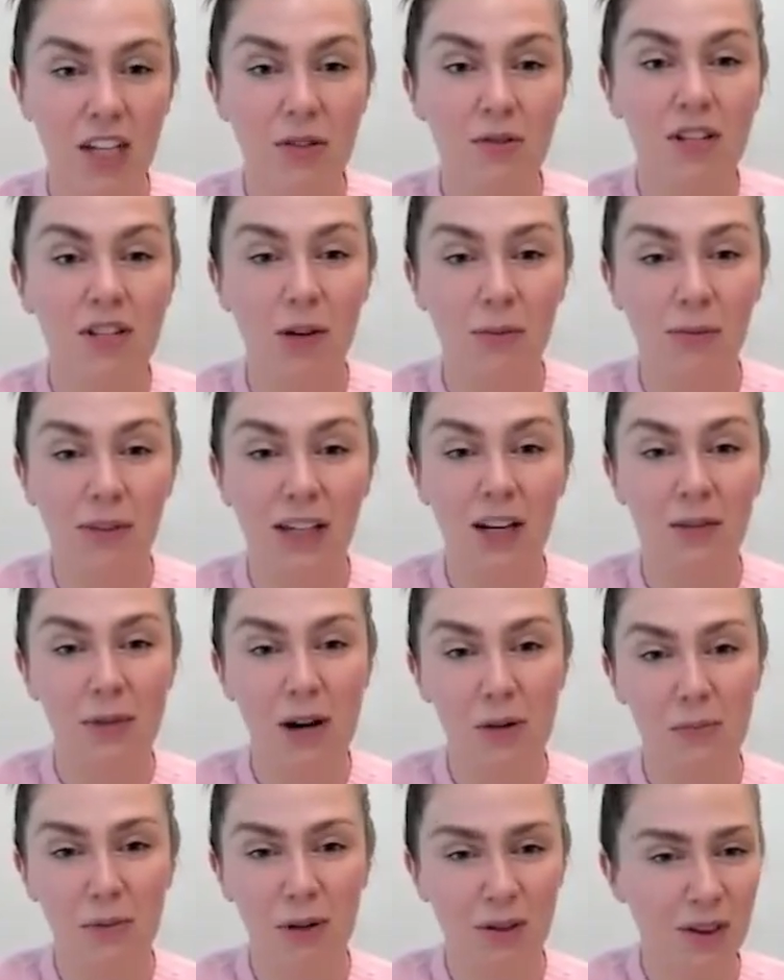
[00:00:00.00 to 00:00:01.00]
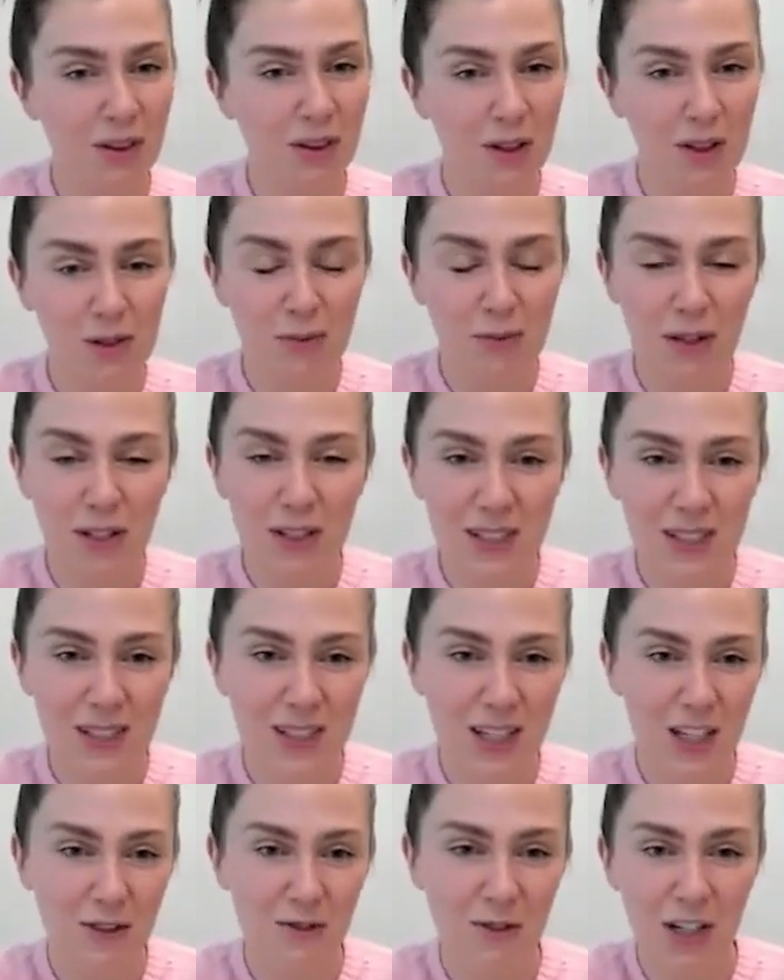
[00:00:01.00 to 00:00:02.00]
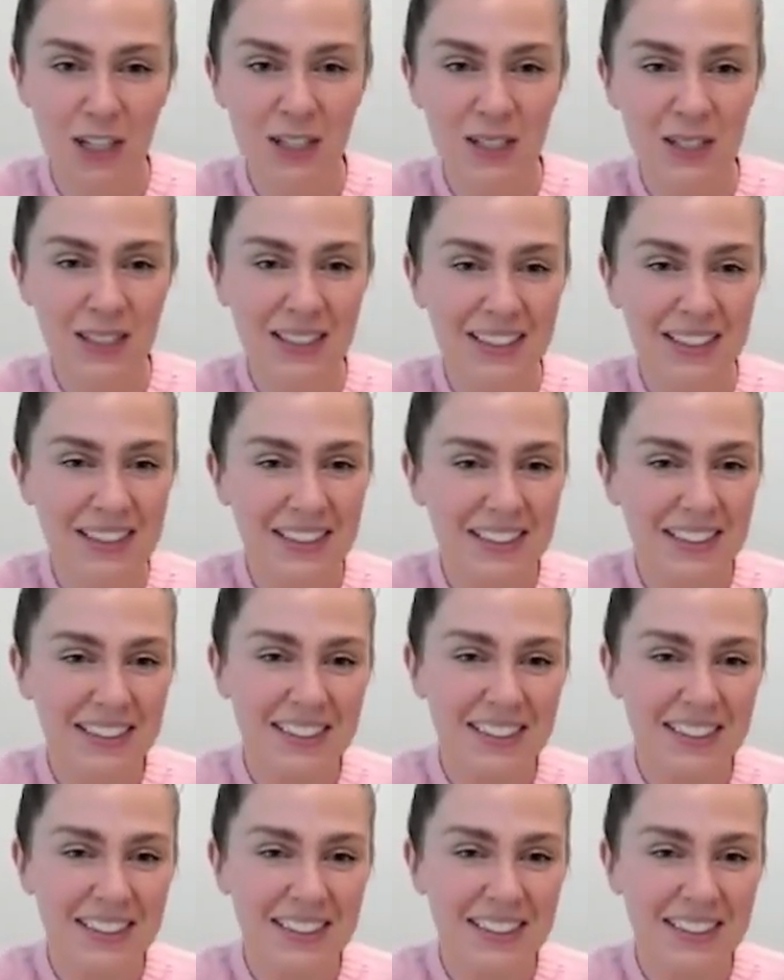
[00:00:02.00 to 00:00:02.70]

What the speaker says: Can you tell me about both of those books that you've written?